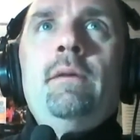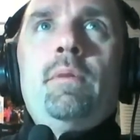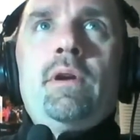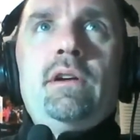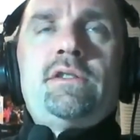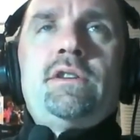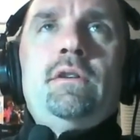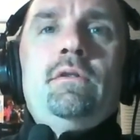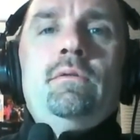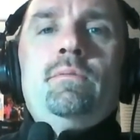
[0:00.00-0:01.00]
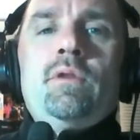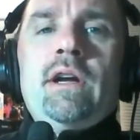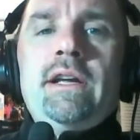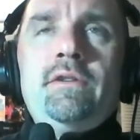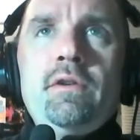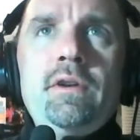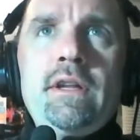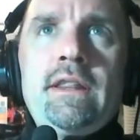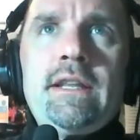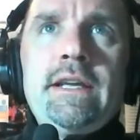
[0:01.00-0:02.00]
but also, Bryan, don't
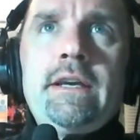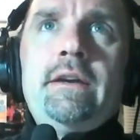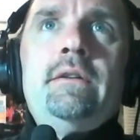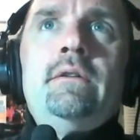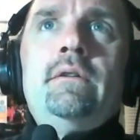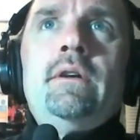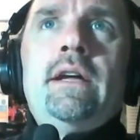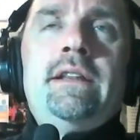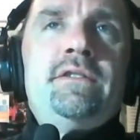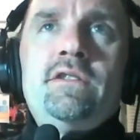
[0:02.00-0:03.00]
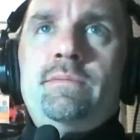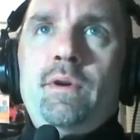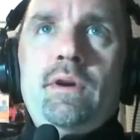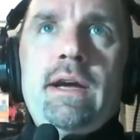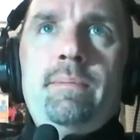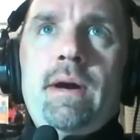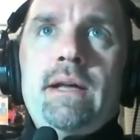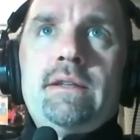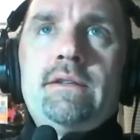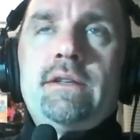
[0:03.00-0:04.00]
you think, and this is pure
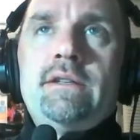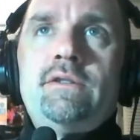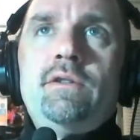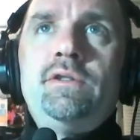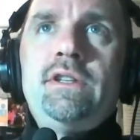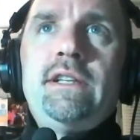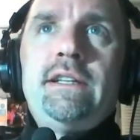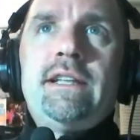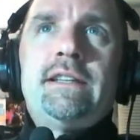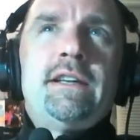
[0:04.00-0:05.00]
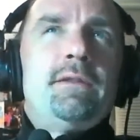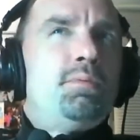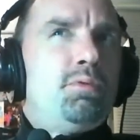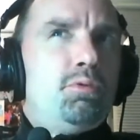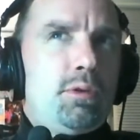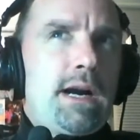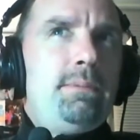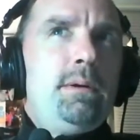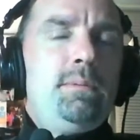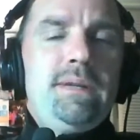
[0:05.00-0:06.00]
hypothesis, don't you think that they're
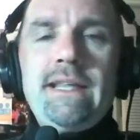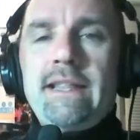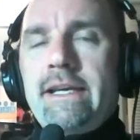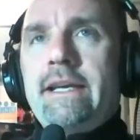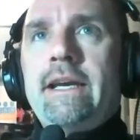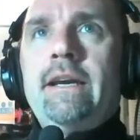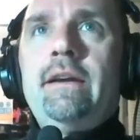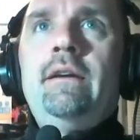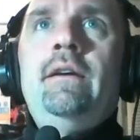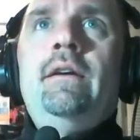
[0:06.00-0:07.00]
probably thinking